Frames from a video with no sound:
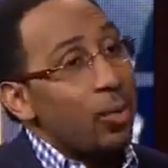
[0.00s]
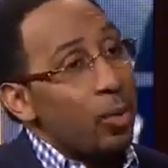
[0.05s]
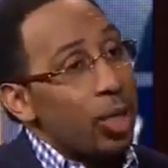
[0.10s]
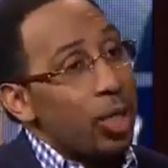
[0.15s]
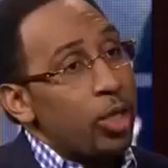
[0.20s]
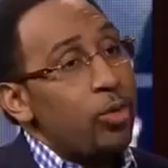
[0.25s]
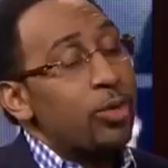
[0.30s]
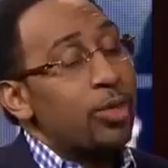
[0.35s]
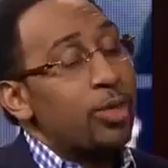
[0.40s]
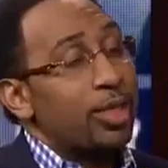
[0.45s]

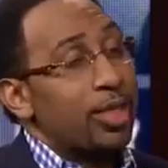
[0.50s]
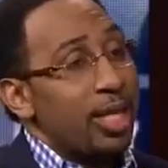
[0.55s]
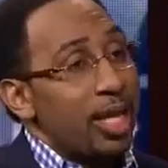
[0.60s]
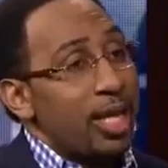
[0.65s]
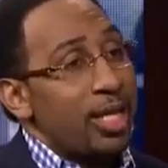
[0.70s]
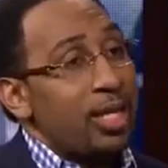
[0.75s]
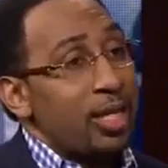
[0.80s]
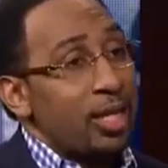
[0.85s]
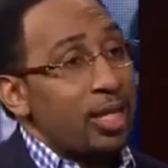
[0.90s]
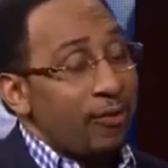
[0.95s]
when you
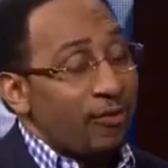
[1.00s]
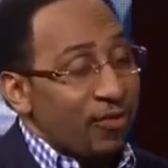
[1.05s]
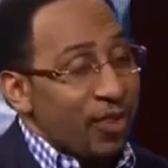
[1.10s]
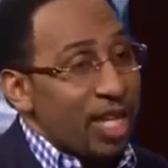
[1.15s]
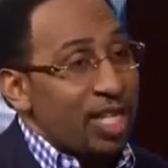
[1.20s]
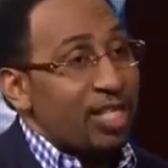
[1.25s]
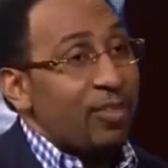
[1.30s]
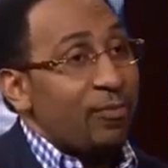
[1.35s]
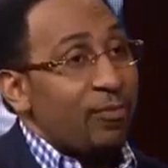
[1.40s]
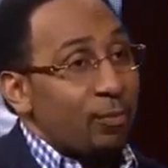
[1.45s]
see the
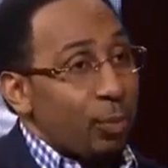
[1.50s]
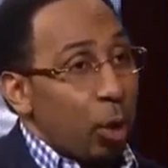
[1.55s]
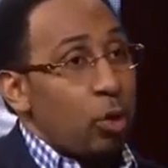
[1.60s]
defensive